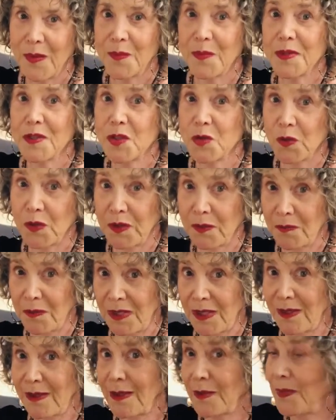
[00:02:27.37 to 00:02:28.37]
between
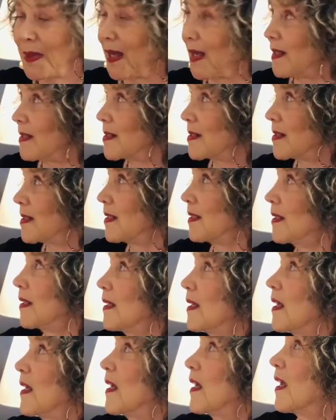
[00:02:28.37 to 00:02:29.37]
me and the painting.
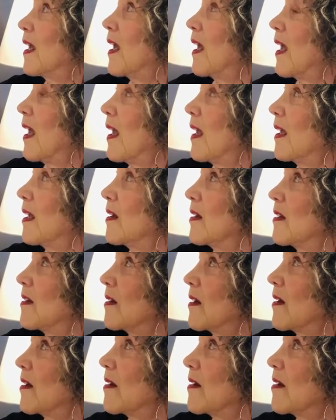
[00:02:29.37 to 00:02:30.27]
And